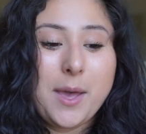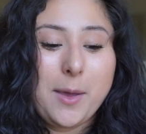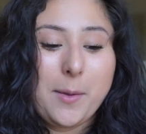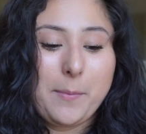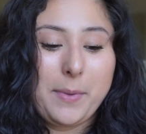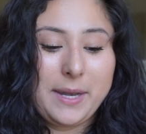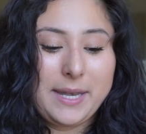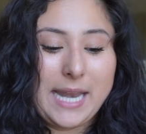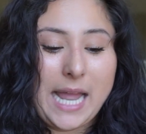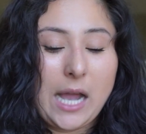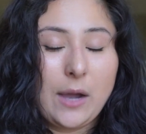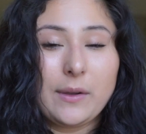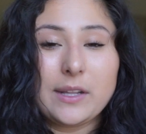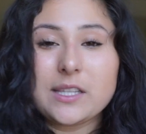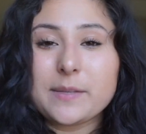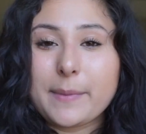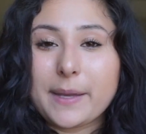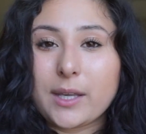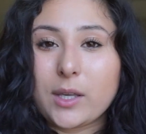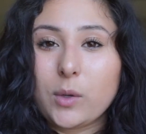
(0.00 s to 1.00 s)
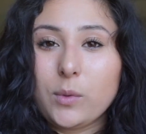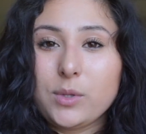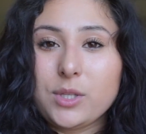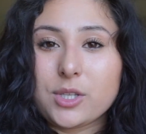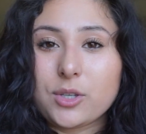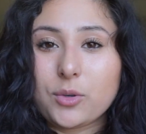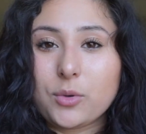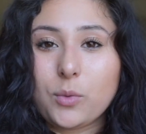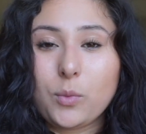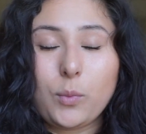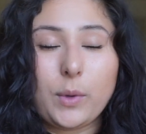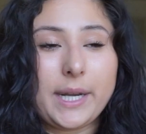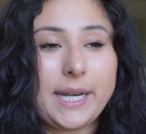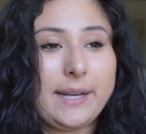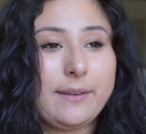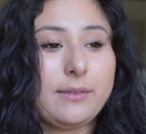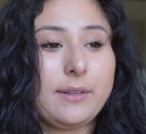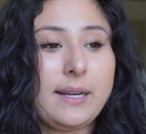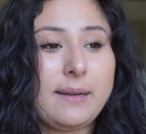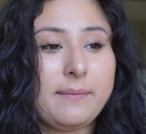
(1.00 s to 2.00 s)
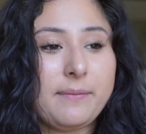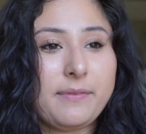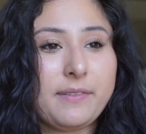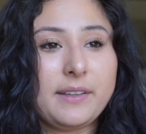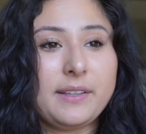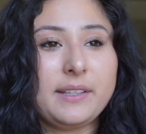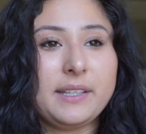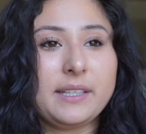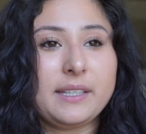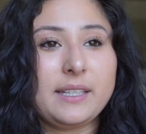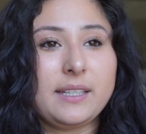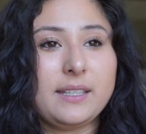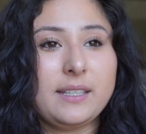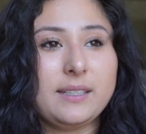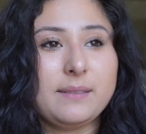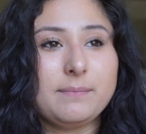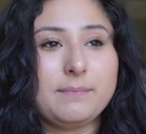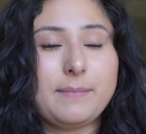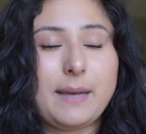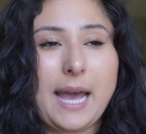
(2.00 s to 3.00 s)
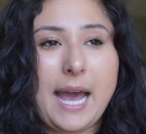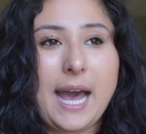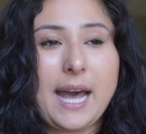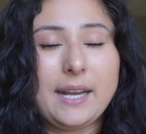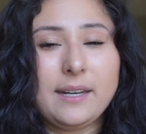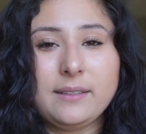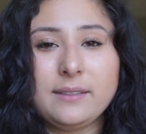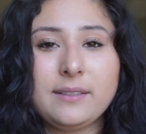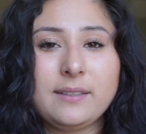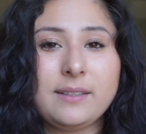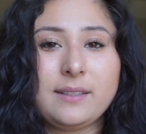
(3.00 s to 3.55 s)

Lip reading: But now it's my go-to. Whenever I'm feeling bad,